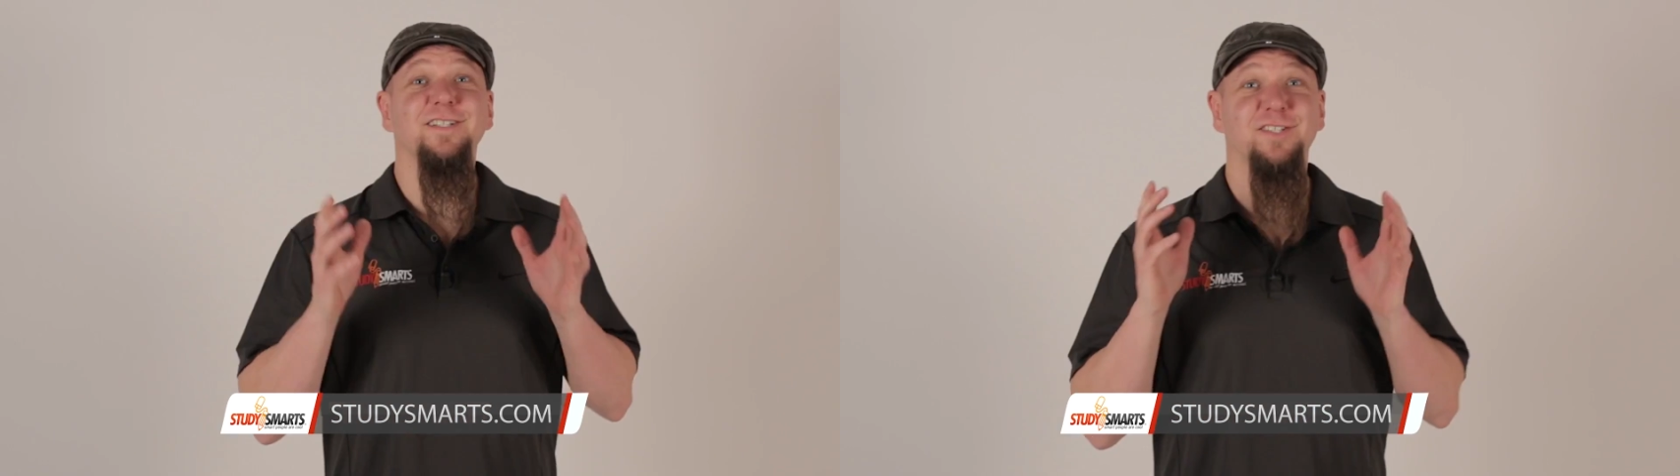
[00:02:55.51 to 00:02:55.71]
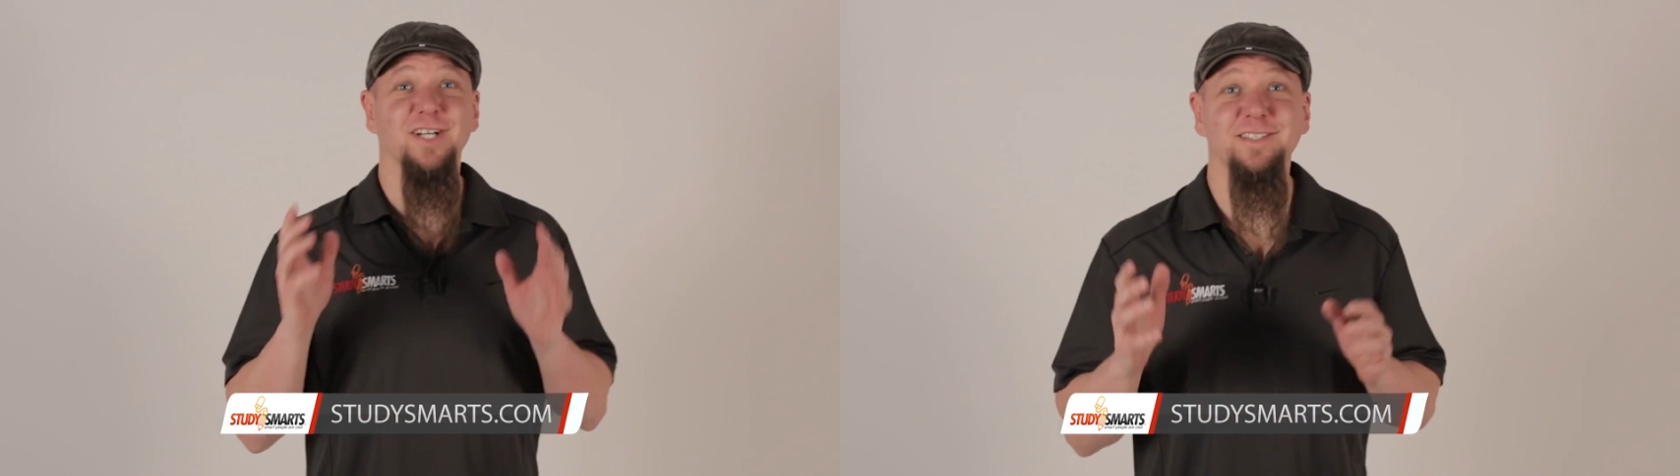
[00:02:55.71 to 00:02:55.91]

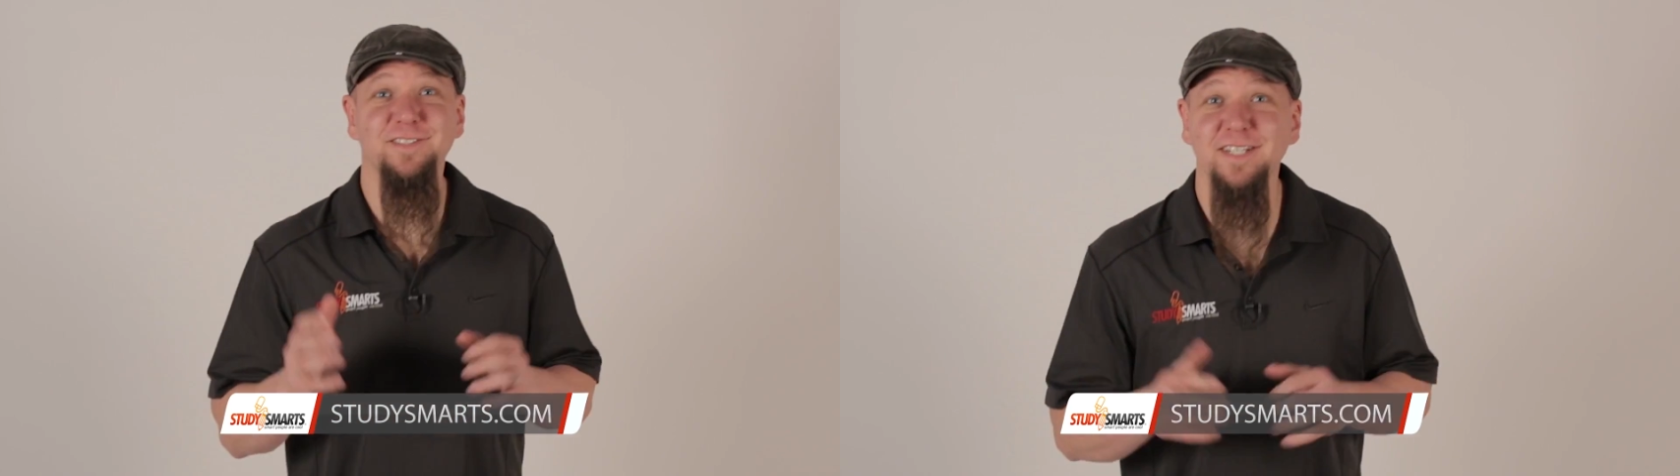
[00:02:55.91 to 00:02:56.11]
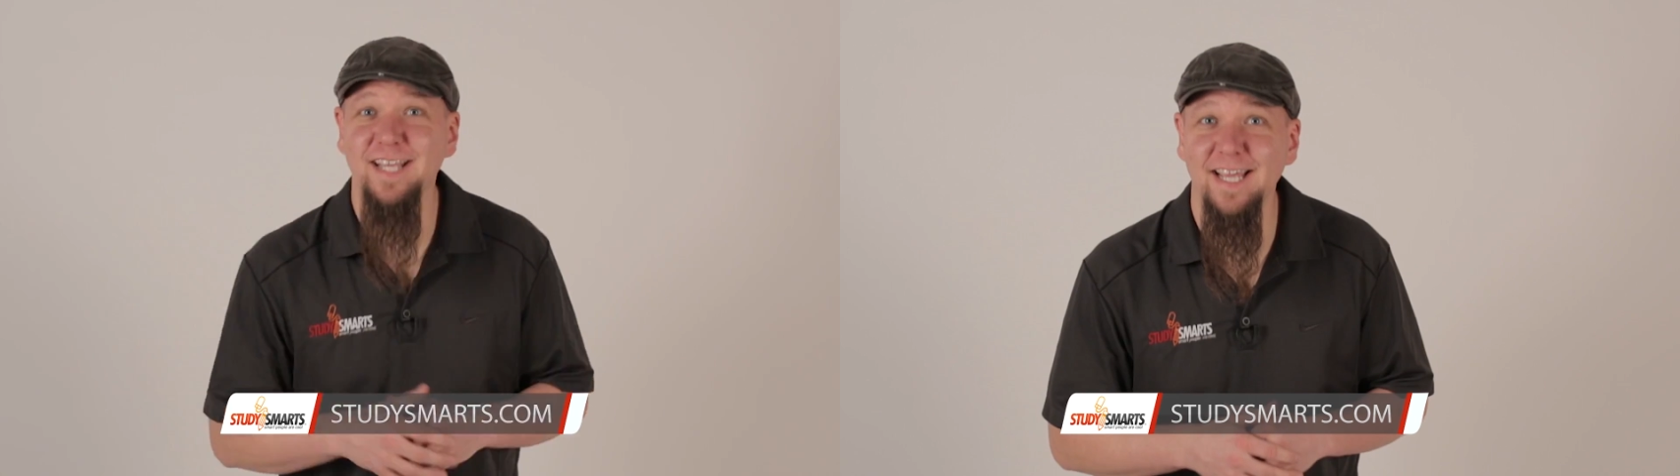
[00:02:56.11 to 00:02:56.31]

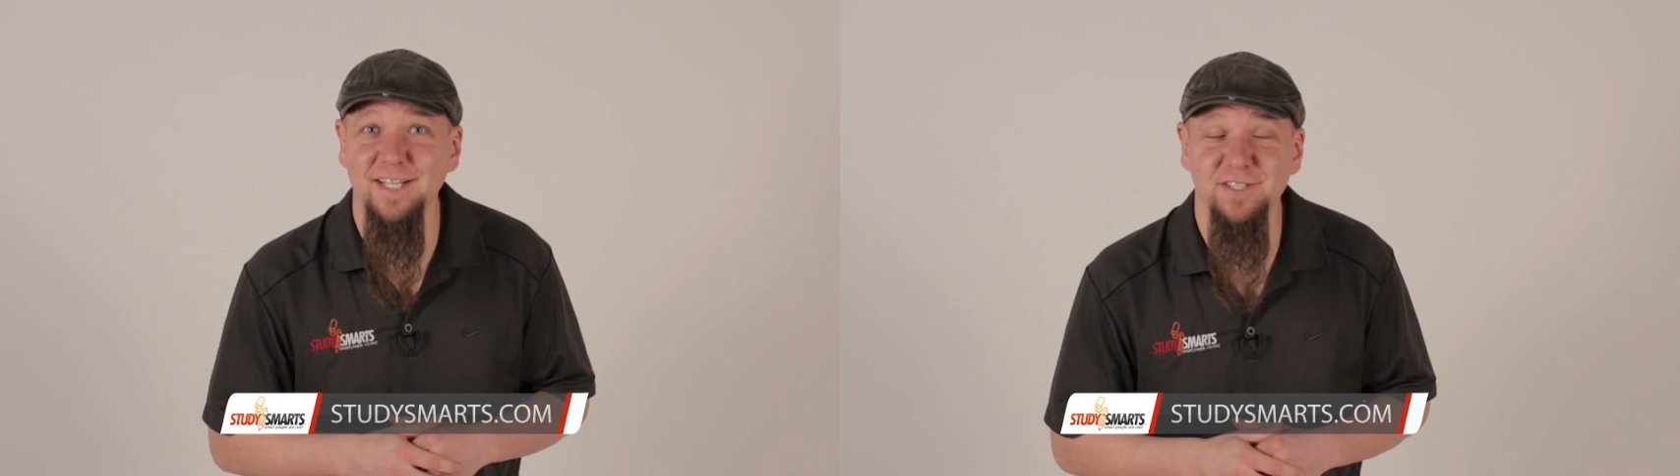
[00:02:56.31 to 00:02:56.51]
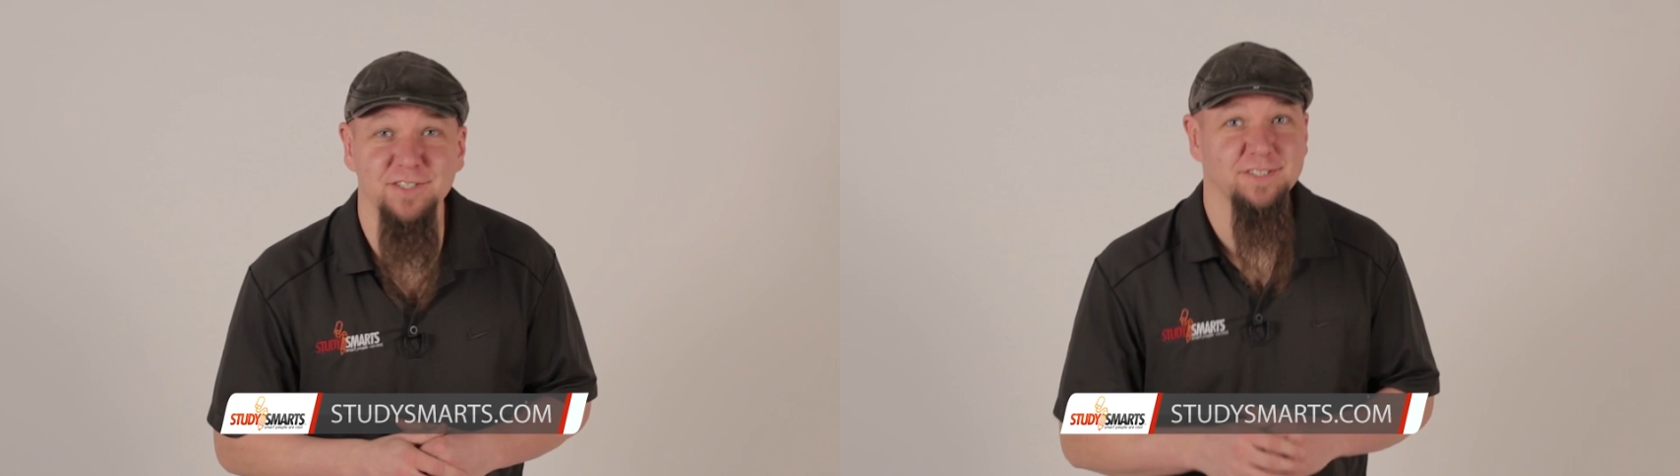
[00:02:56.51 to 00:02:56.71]
Just in
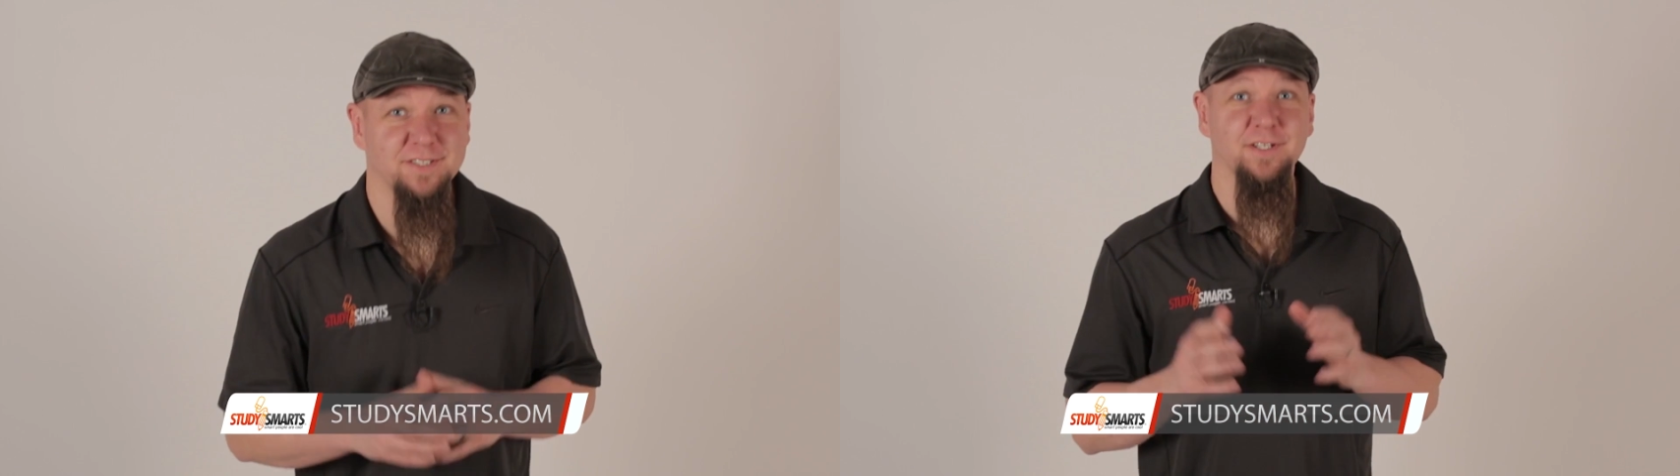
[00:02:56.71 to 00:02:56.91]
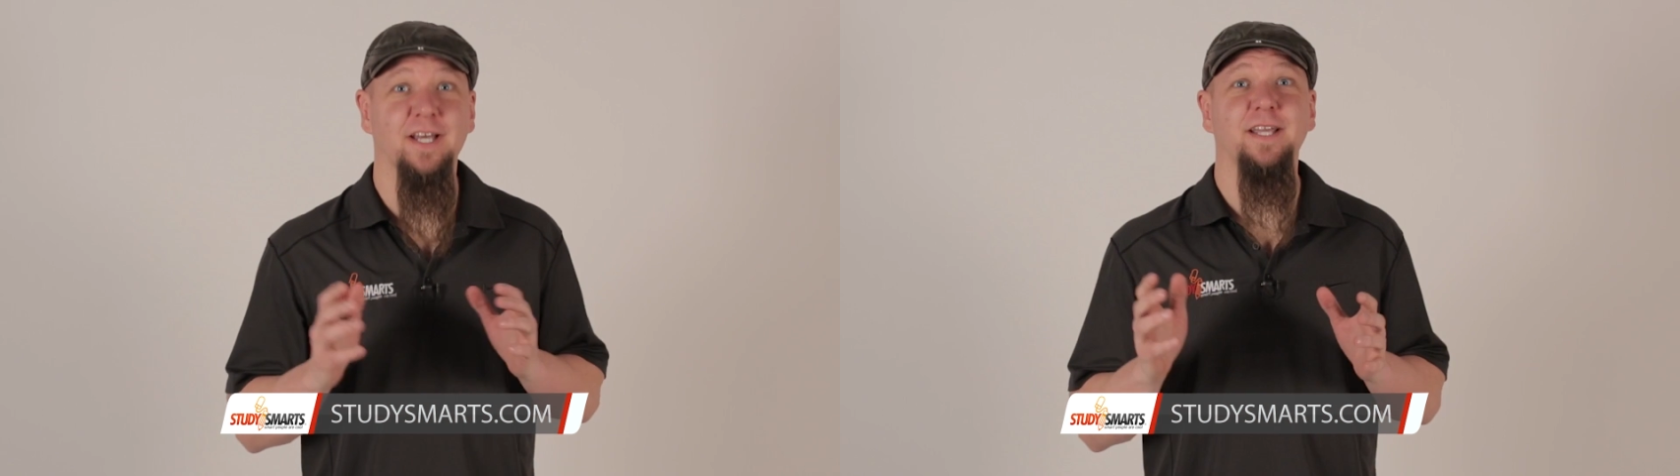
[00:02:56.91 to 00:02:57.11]
case you're
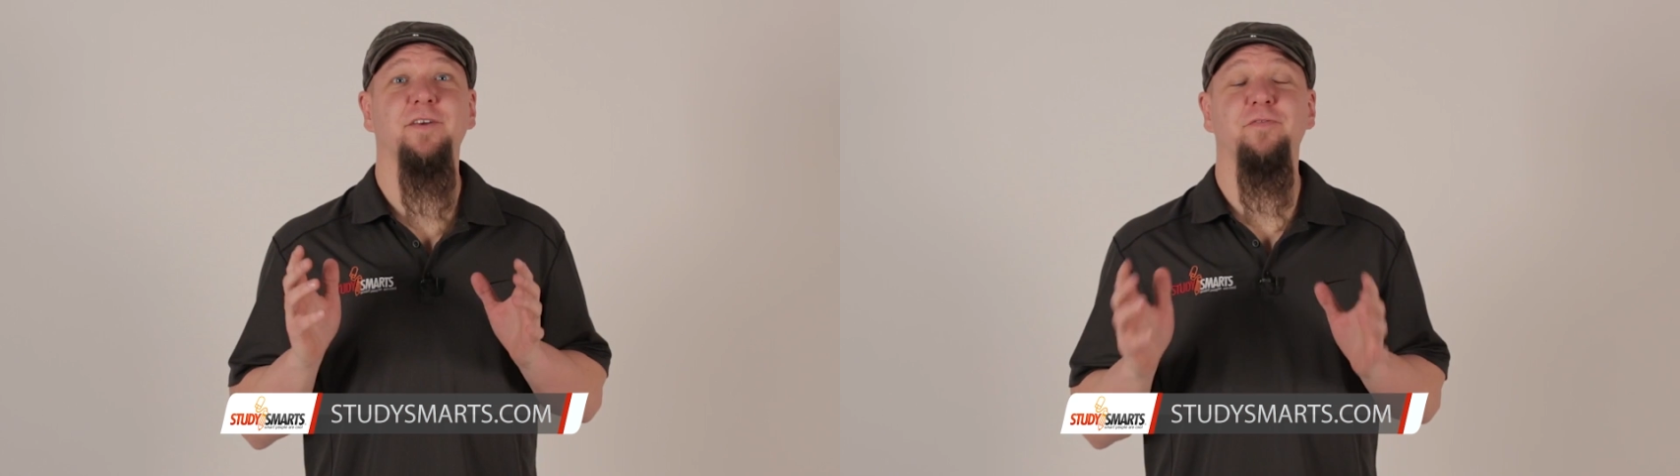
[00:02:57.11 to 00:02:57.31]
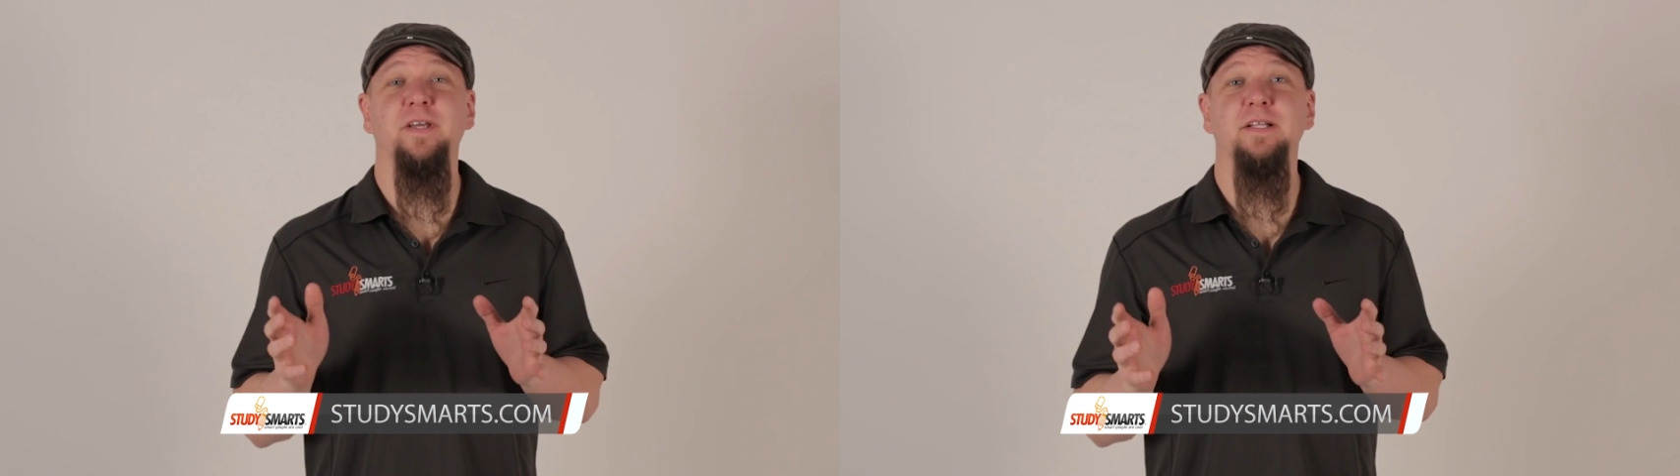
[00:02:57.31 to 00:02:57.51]
still not
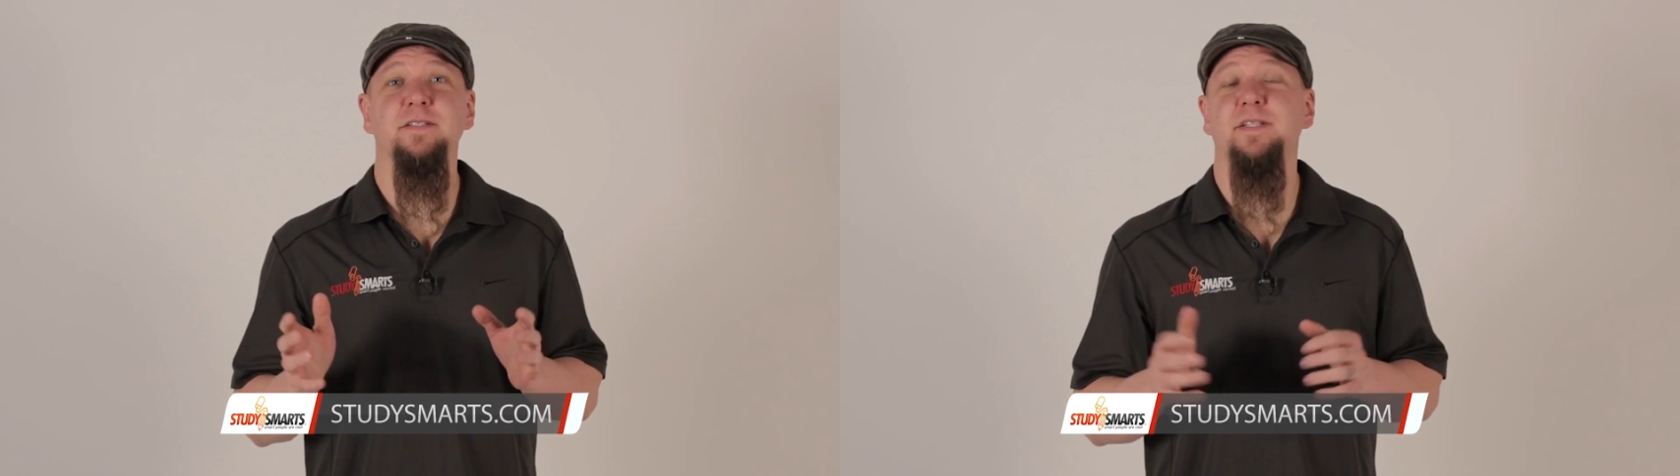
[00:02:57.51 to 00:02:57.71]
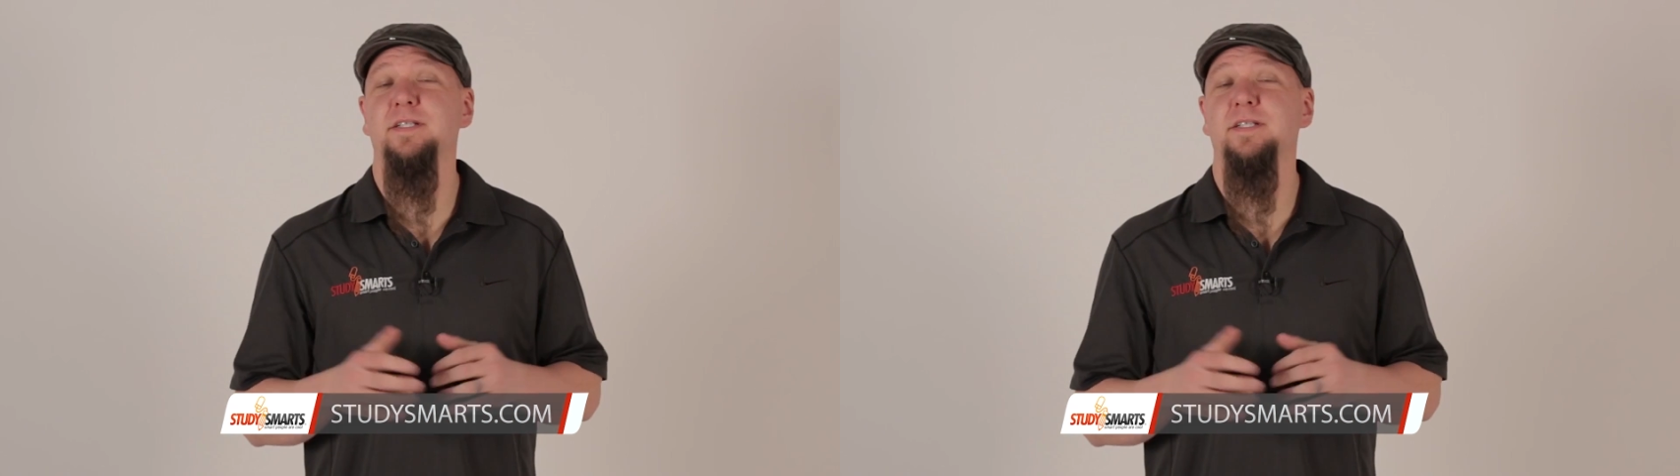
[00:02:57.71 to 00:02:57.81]
convinced